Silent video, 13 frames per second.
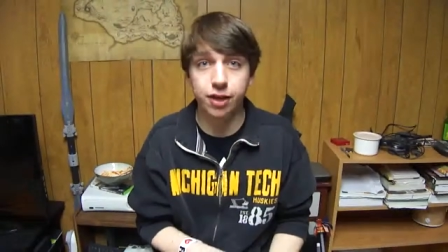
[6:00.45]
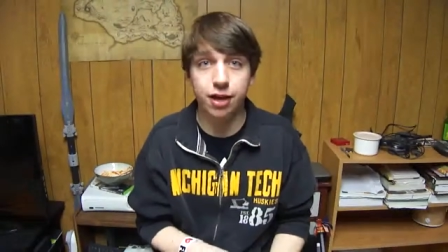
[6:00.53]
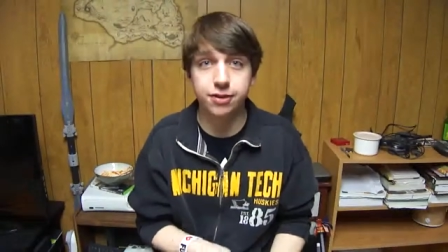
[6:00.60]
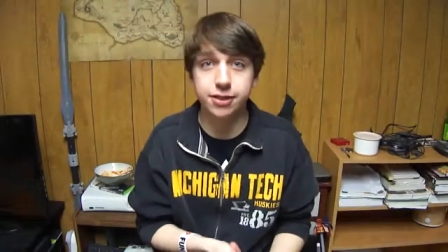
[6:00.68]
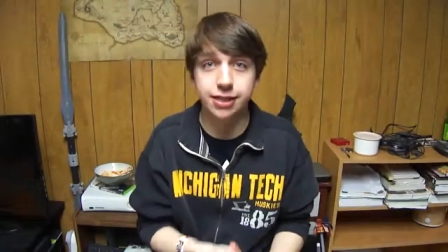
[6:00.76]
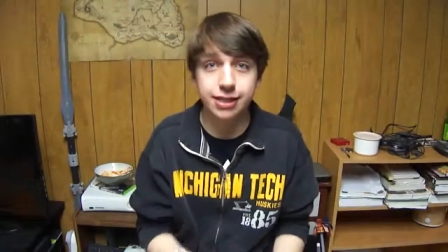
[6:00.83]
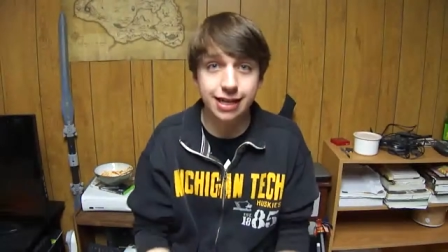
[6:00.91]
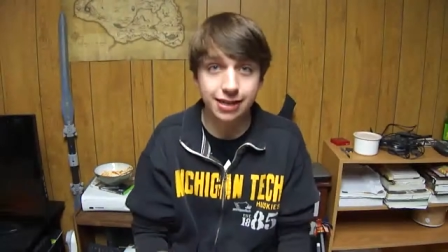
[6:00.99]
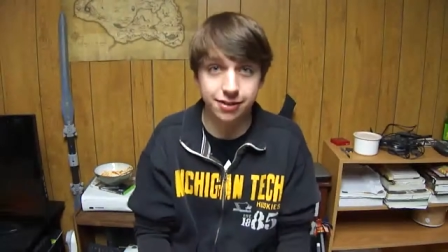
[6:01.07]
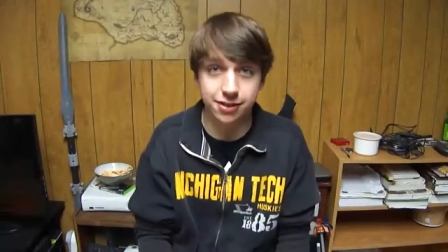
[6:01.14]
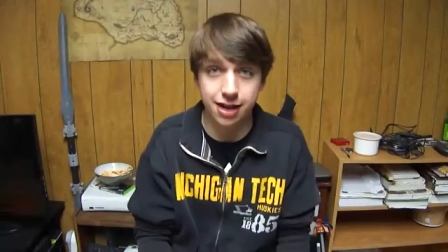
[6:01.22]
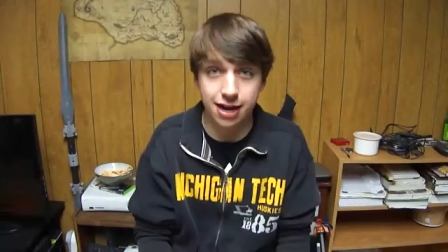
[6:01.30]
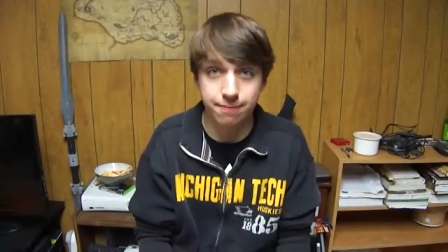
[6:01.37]
I'll see you
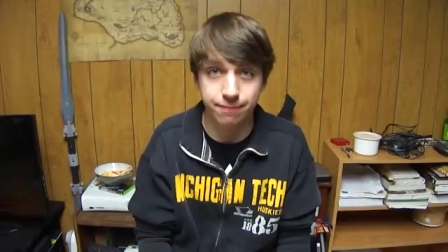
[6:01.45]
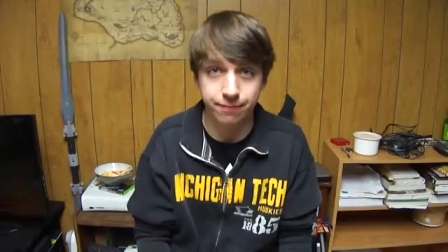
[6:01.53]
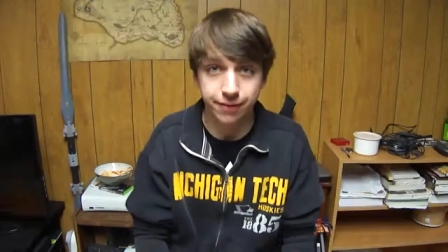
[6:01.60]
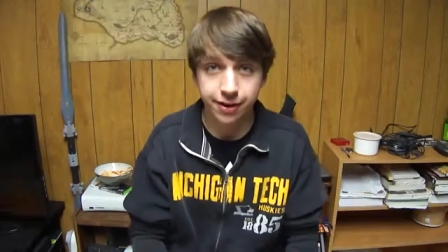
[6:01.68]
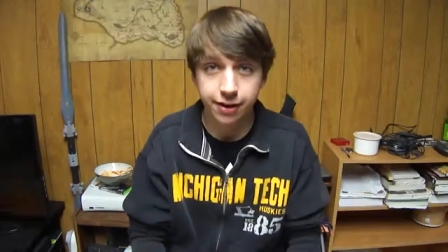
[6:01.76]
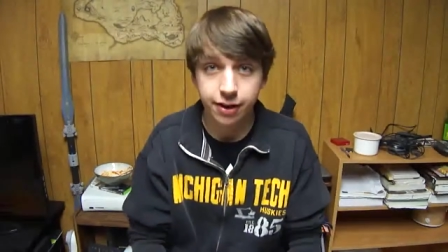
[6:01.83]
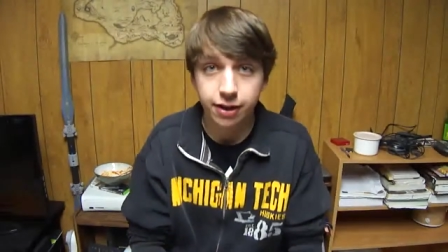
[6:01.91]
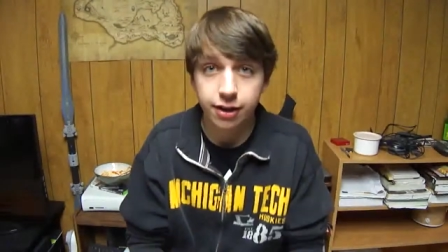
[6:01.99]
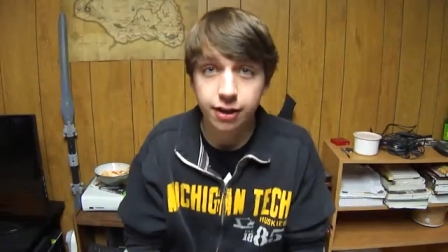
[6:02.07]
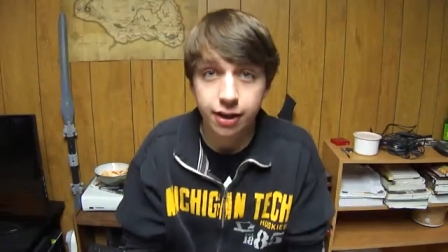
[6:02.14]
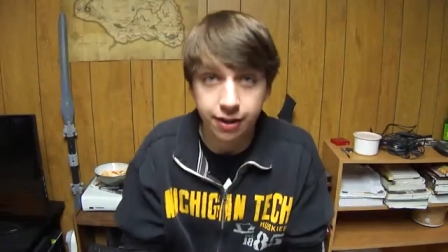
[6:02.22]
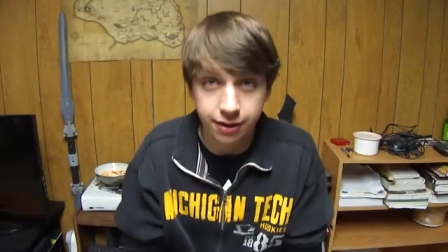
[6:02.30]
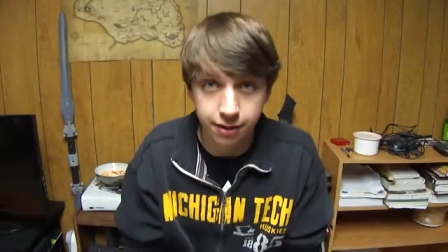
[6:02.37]
next time.
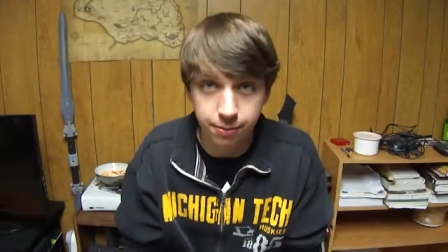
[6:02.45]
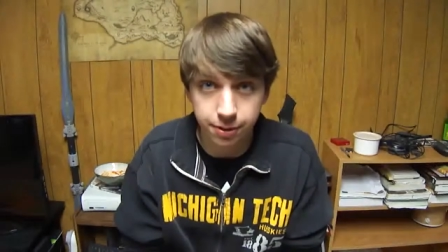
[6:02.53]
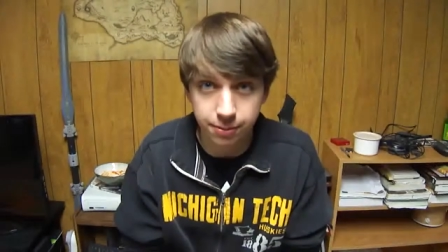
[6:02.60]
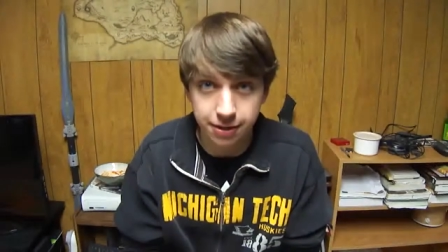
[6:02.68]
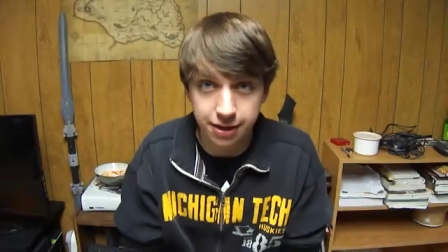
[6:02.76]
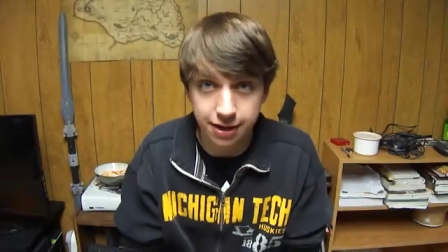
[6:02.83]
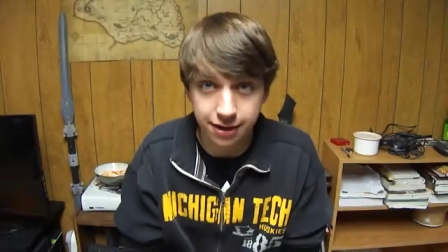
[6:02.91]
And there will be a